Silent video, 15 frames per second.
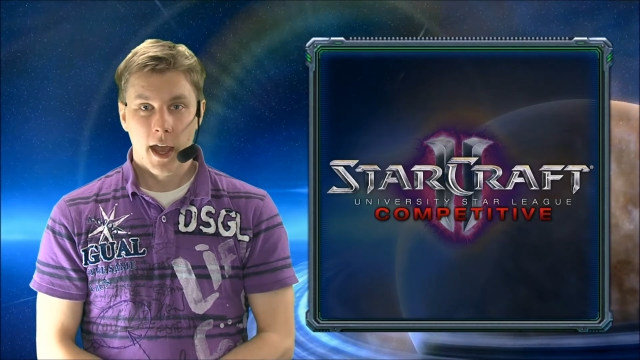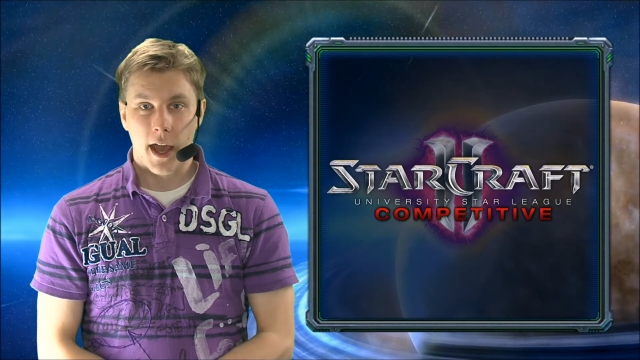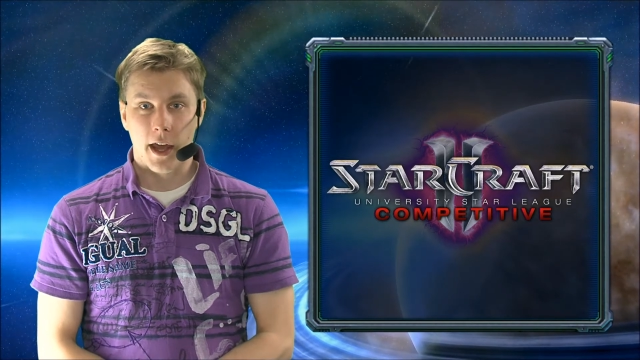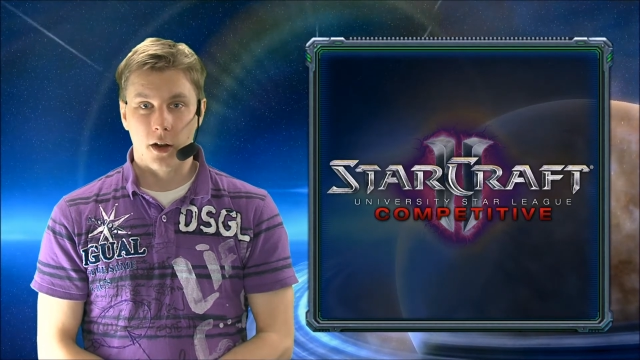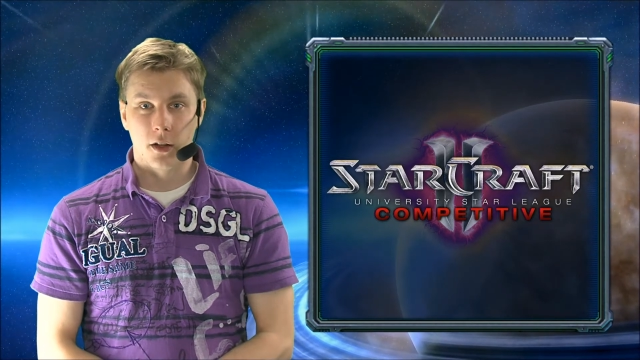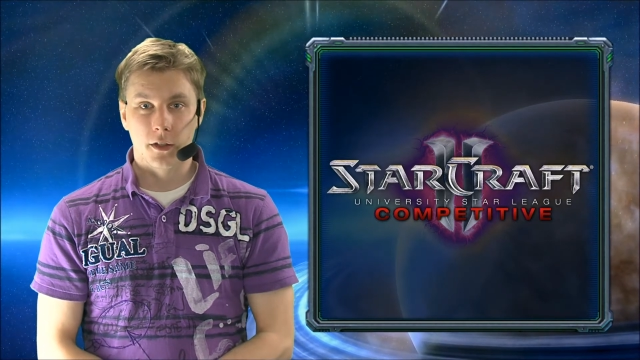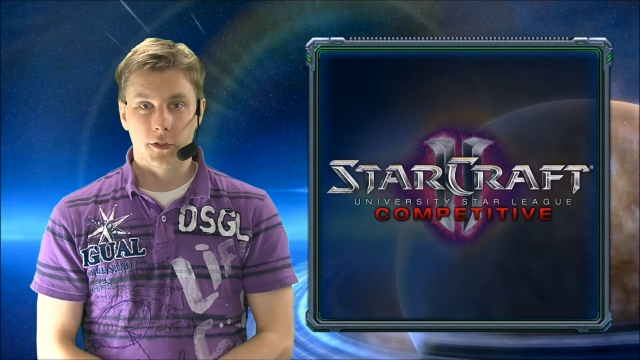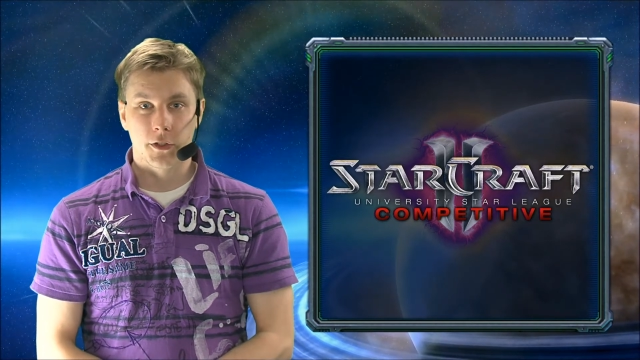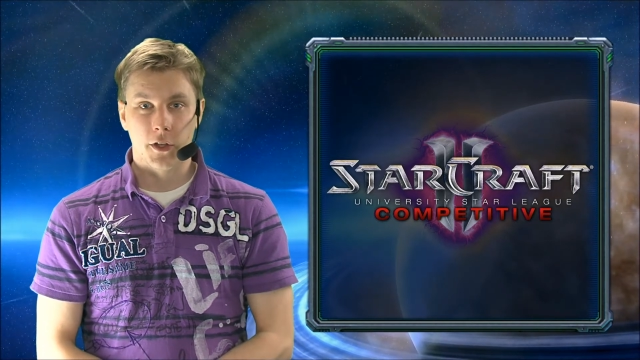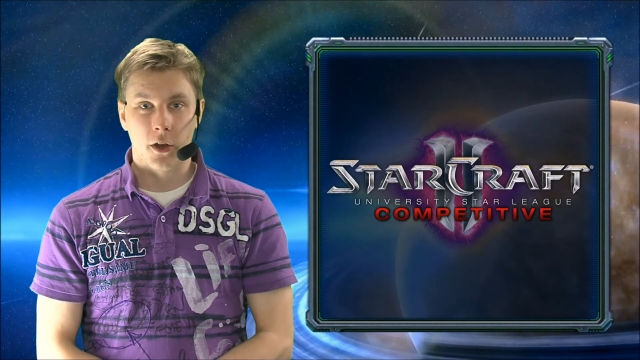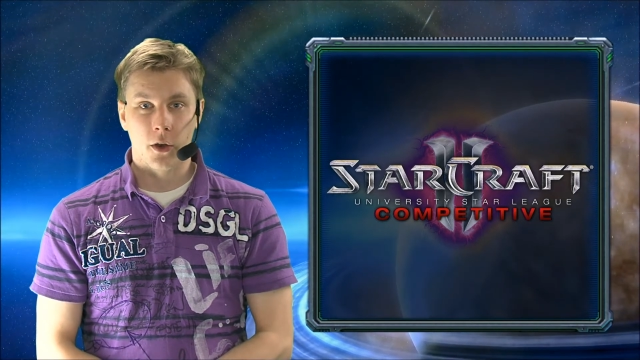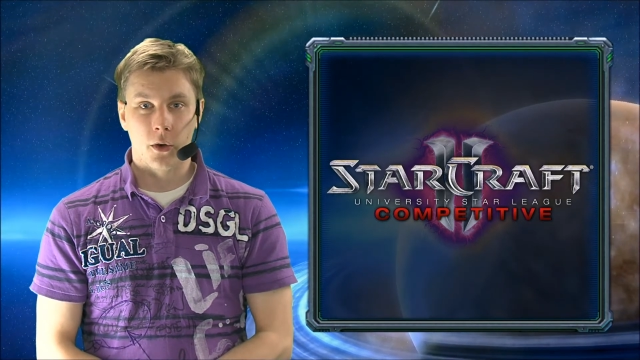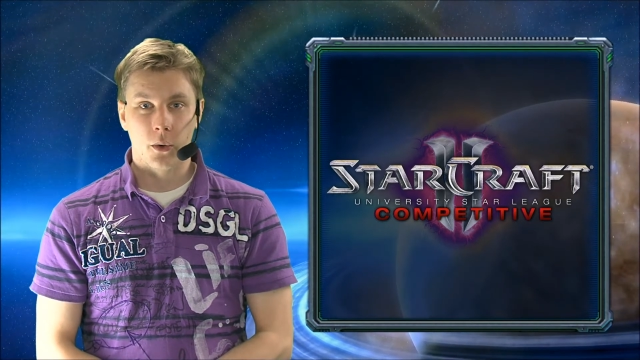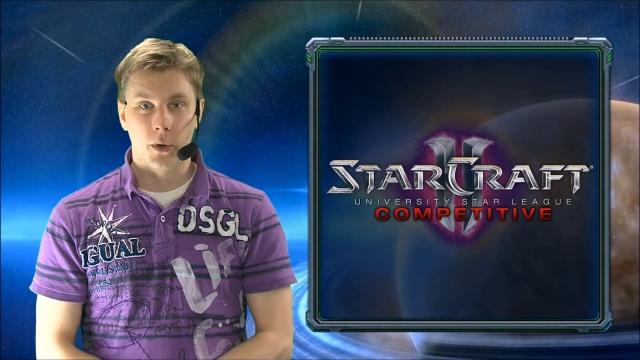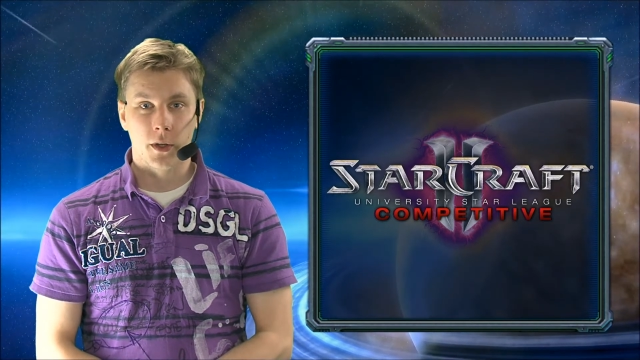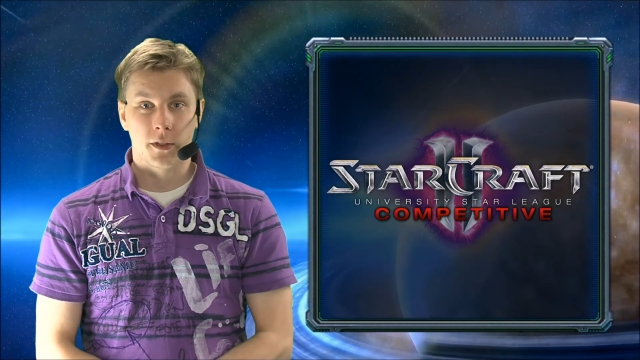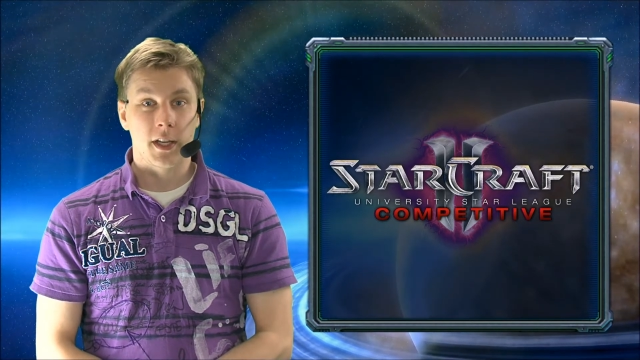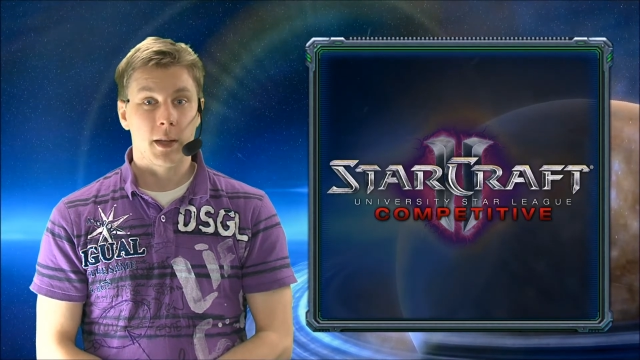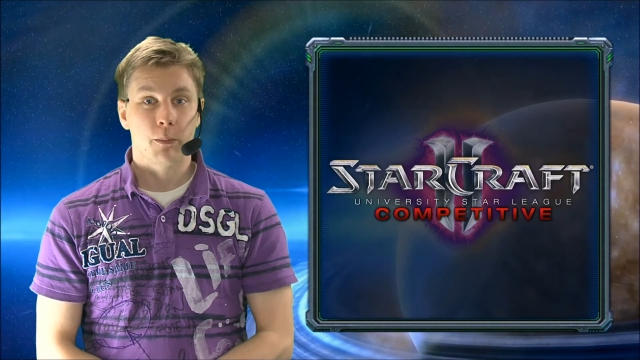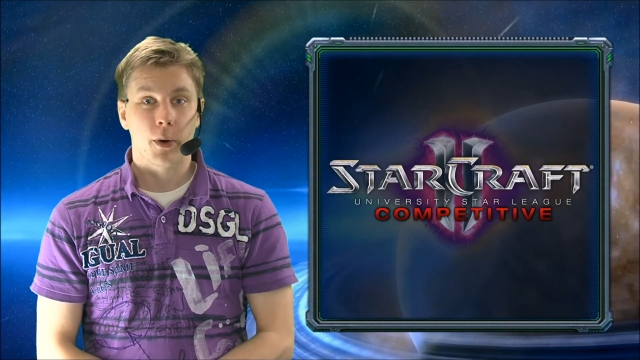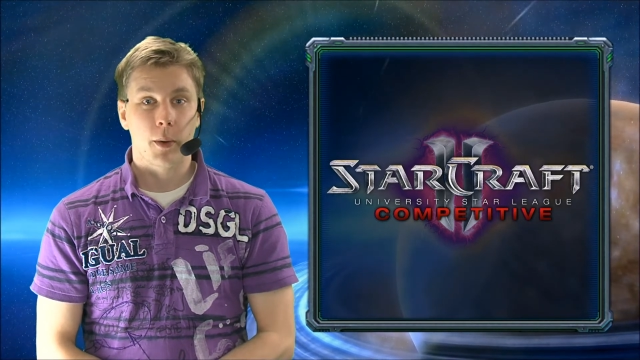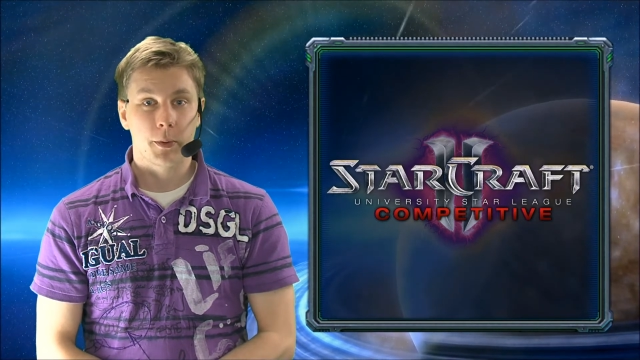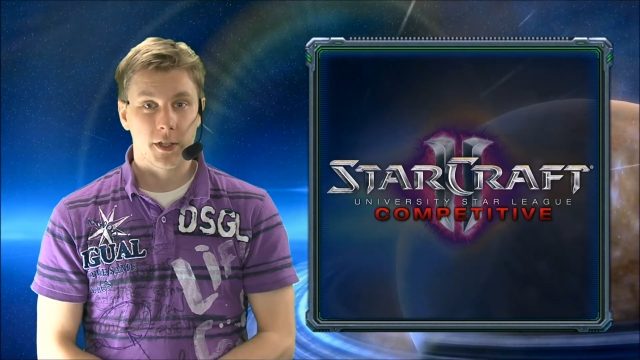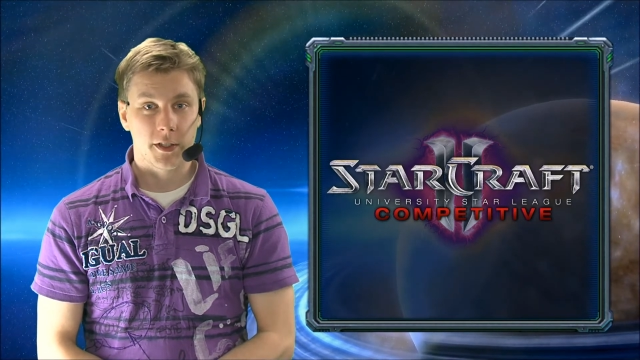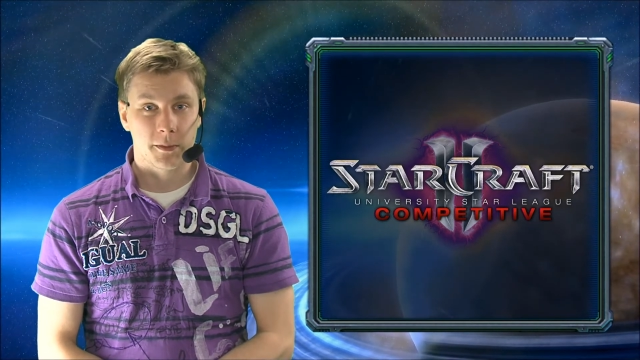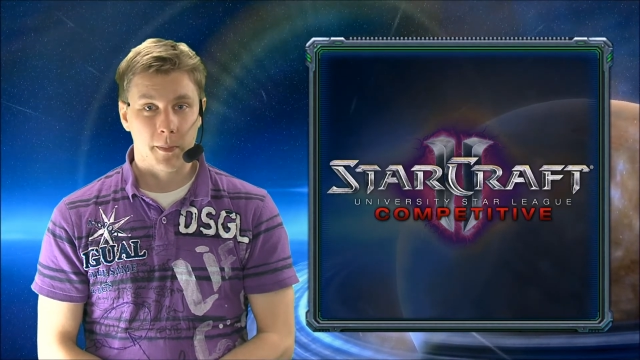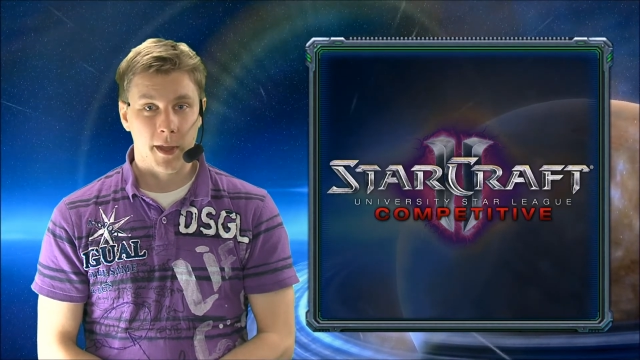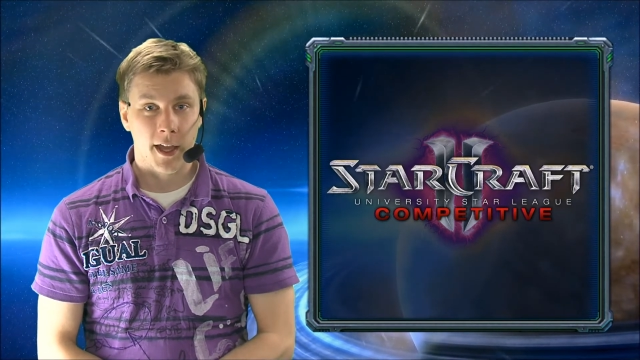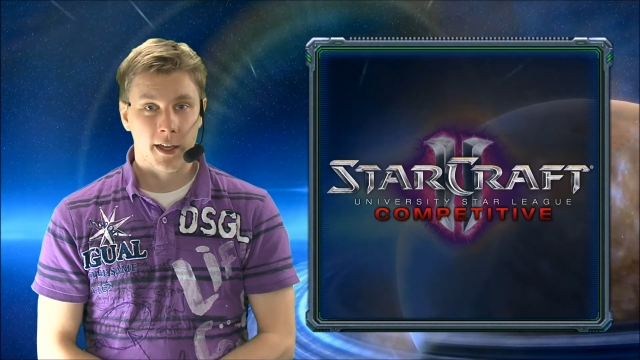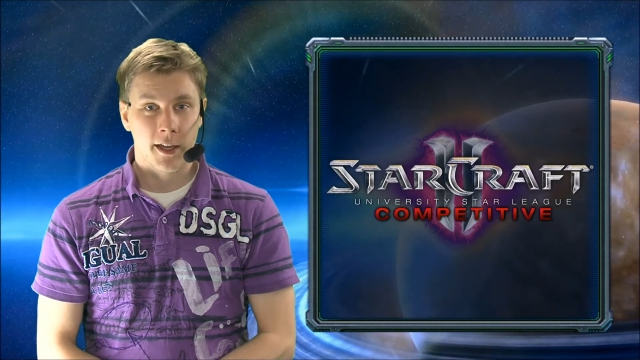and also uh, Team Properties
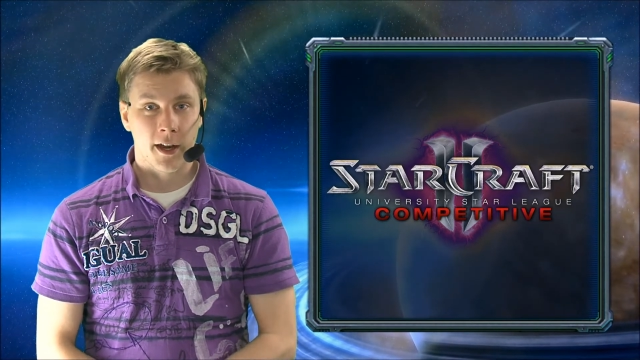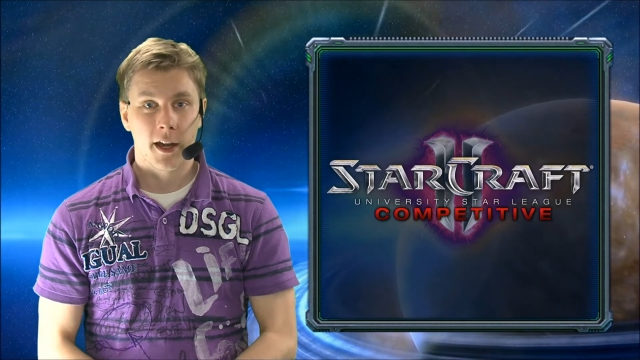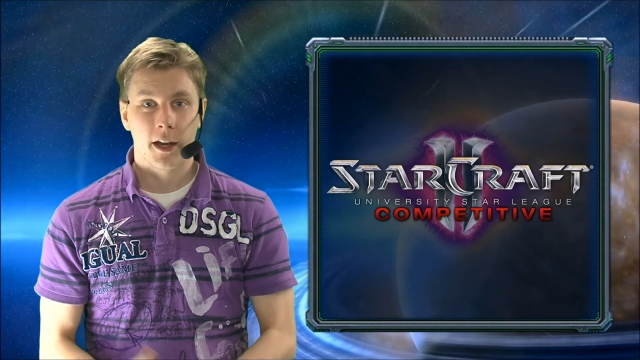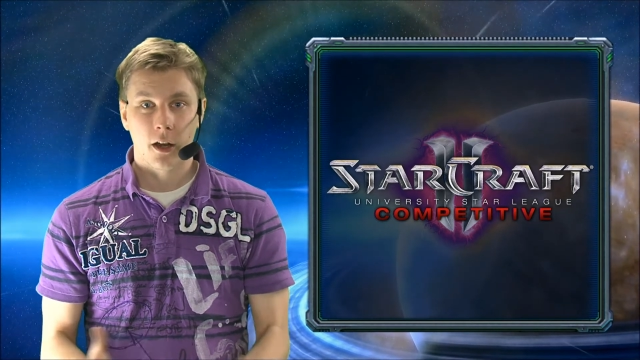Mekar,